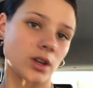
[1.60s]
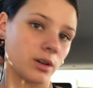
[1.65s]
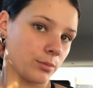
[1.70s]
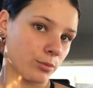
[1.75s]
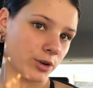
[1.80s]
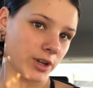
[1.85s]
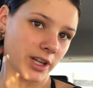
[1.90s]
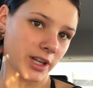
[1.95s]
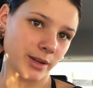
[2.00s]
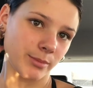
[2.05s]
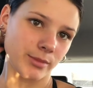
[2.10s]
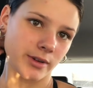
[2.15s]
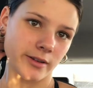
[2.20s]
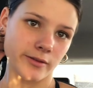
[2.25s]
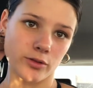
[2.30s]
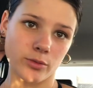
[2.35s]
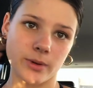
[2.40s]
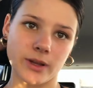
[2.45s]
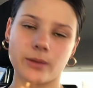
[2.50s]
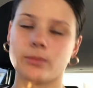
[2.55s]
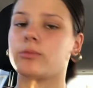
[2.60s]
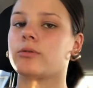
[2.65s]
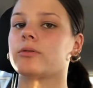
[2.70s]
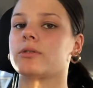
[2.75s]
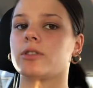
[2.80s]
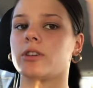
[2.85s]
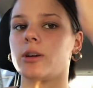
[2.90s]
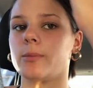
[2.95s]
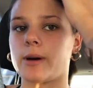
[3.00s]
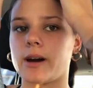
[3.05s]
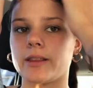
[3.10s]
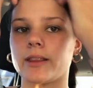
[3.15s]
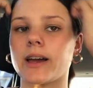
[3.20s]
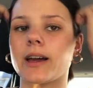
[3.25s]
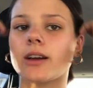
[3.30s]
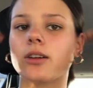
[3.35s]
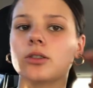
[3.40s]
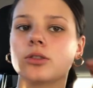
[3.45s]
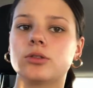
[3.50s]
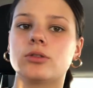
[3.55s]
Good morning, beautiful people. Sorry about that
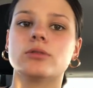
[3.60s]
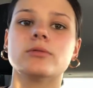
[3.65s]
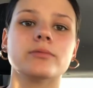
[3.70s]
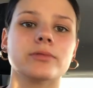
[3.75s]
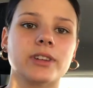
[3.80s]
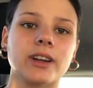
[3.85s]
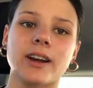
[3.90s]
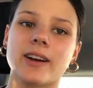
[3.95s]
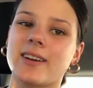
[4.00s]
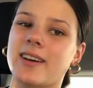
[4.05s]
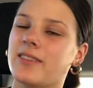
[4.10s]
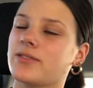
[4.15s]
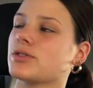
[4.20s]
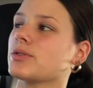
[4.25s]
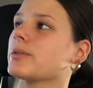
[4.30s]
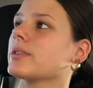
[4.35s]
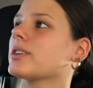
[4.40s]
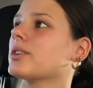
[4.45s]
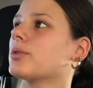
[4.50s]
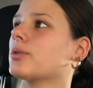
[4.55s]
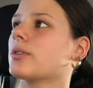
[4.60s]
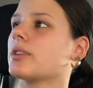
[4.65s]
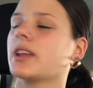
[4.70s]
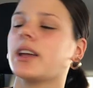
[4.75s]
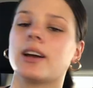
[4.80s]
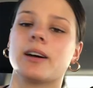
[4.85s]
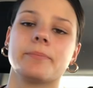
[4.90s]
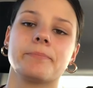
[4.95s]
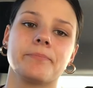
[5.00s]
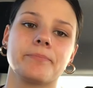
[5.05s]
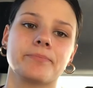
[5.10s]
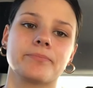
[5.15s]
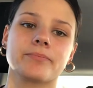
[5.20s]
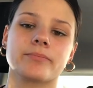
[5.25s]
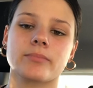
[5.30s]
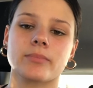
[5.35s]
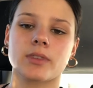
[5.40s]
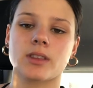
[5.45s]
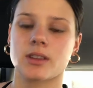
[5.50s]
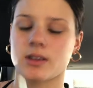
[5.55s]
angle. Yeah, I have to ignore the um
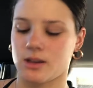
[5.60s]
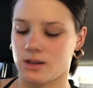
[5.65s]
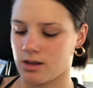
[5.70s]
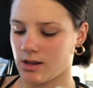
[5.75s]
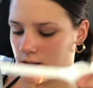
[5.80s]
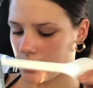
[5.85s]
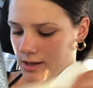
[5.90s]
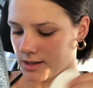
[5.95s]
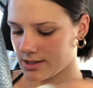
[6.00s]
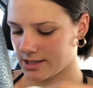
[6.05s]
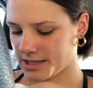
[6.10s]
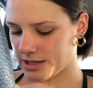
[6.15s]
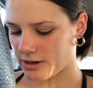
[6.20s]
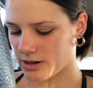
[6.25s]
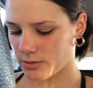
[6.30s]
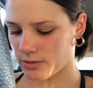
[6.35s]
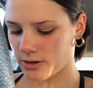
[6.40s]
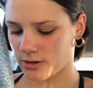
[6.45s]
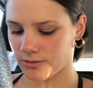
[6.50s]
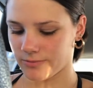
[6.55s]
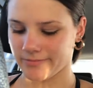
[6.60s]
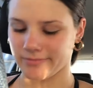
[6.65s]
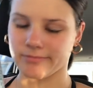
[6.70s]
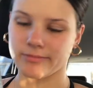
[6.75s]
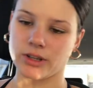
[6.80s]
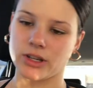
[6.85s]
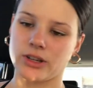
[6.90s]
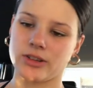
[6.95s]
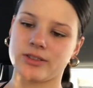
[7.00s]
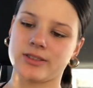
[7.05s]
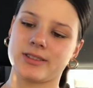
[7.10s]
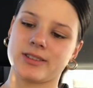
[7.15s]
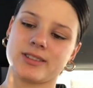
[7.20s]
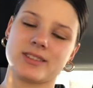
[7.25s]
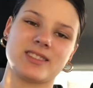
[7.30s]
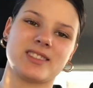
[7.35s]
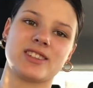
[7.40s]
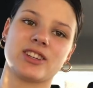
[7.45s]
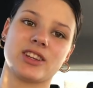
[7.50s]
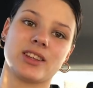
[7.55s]
steering wheel because
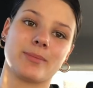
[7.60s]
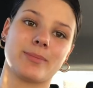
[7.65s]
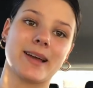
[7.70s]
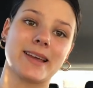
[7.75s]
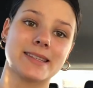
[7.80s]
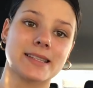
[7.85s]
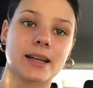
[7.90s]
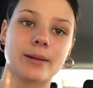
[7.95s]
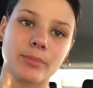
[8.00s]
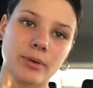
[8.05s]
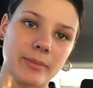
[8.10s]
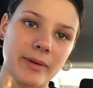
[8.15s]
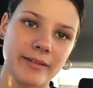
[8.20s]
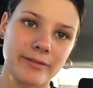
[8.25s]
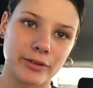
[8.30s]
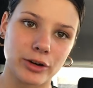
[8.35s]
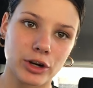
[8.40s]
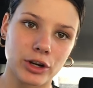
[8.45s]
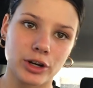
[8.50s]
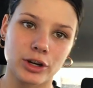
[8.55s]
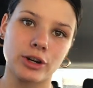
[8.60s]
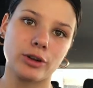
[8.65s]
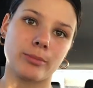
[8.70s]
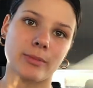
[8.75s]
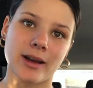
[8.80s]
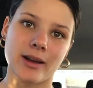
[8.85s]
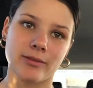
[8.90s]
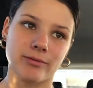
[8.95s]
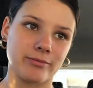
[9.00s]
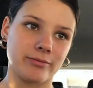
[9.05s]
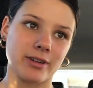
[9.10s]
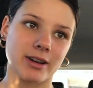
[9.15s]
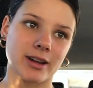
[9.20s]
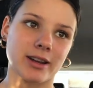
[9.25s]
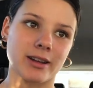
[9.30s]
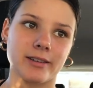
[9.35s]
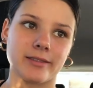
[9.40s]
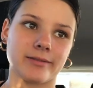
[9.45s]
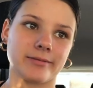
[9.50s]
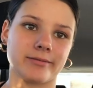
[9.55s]
it's the only place I can put my phone on my
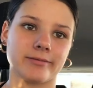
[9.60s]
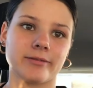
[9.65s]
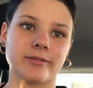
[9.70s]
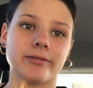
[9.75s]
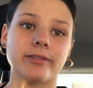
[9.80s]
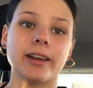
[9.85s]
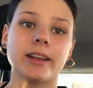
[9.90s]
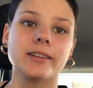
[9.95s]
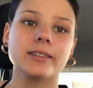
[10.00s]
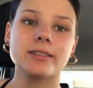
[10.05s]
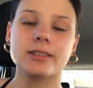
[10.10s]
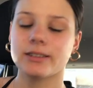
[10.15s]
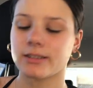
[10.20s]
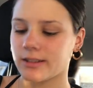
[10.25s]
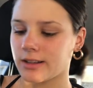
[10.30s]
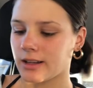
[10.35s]
freaking vent.